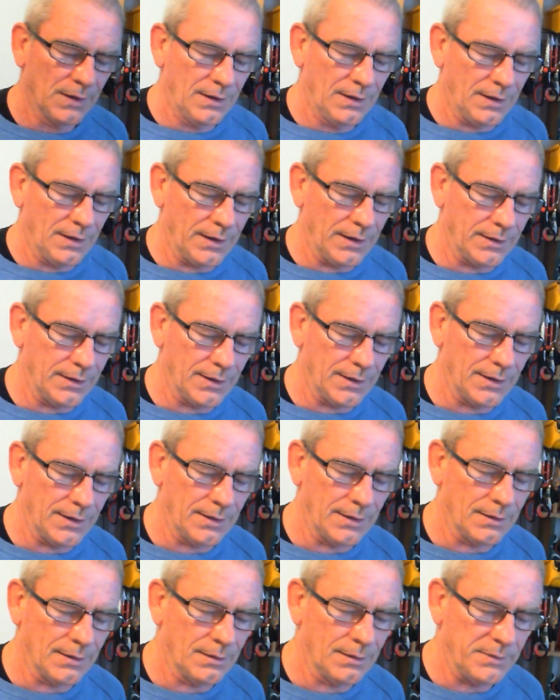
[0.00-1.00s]
and I
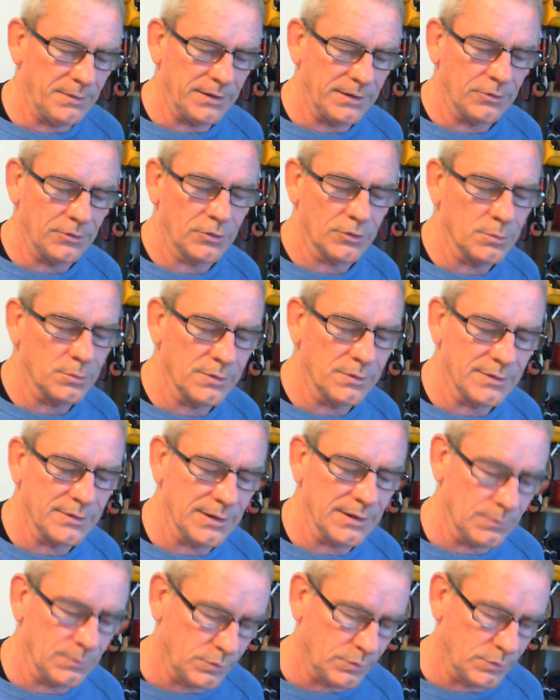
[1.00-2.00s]
made another one
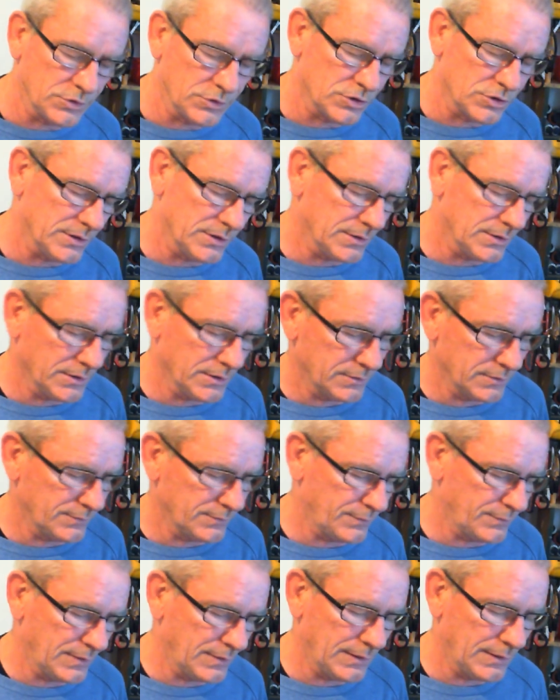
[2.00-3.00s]
then, which I kind
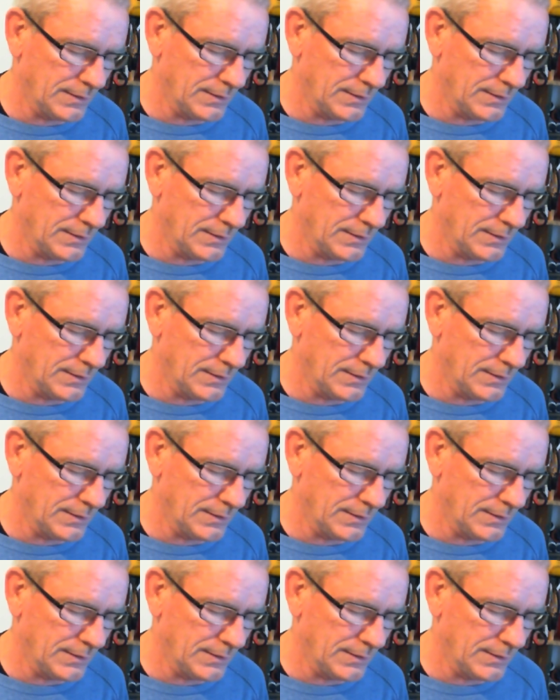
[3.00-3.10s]
of